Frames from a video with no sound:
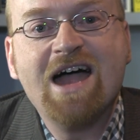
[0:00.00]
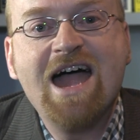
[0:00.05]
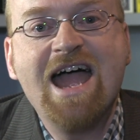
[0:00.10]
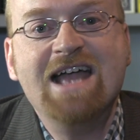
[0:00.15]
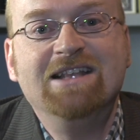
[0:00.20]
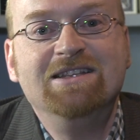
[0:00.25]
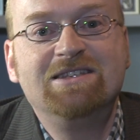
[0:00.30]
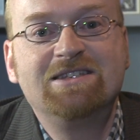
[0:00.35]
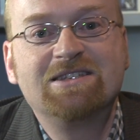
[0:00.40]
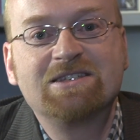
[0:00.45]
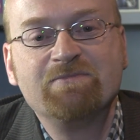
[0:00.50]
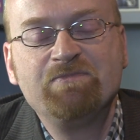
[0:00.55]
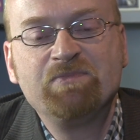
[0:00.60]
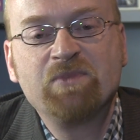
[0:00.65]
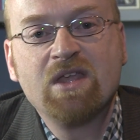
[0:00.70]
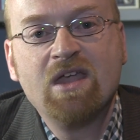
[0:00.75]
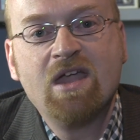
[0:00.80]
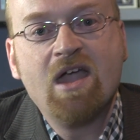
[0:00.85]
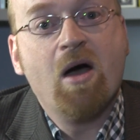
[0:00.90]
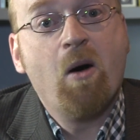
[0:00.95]
heads.
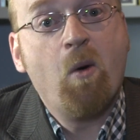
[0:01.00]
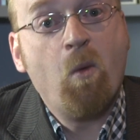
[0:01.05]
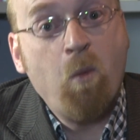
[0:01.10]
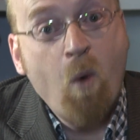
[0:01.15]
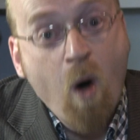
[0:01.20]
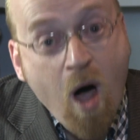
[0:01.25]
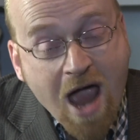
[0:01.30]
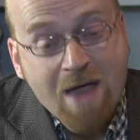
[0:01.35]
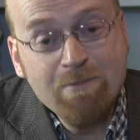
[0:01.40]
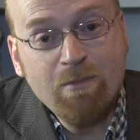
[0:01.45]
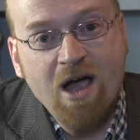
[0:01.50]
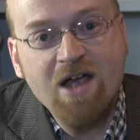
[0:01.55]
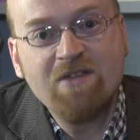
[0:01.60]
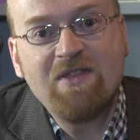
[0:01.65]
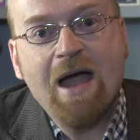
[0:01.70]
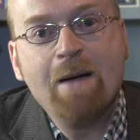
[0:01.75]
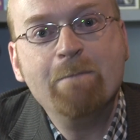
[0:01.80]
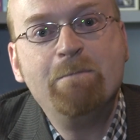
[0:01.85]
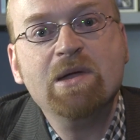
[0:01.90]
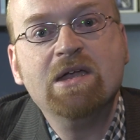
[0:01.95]
Why might
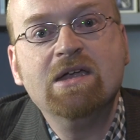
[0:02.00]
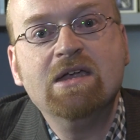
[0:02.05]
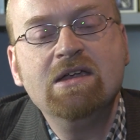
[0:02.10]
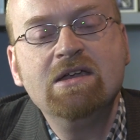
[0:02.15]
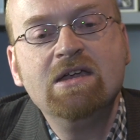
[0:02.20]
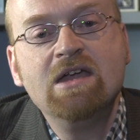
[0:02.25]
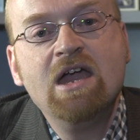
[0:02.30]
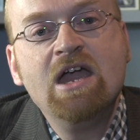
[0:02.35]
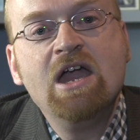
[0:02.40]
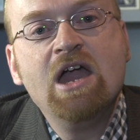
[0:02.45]
that be?